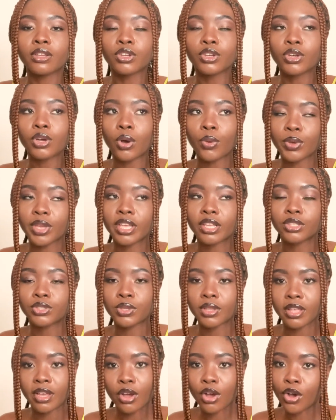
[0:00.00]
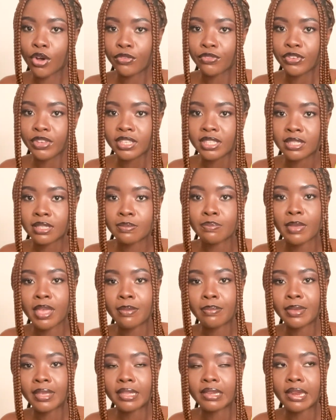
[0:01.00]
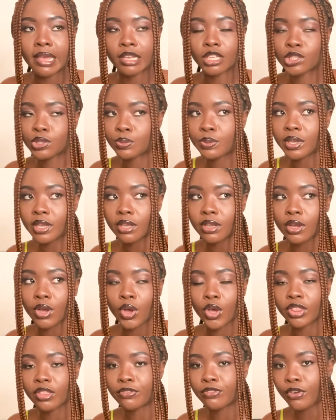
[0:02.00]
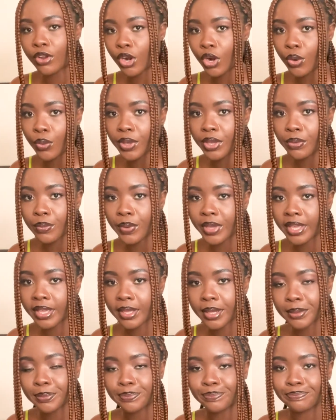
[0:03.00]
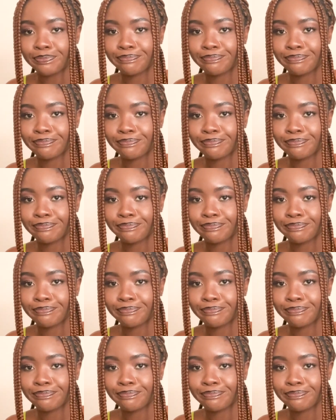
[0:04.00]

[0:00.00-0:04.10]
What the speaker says: going to the office maybe next week or the following week.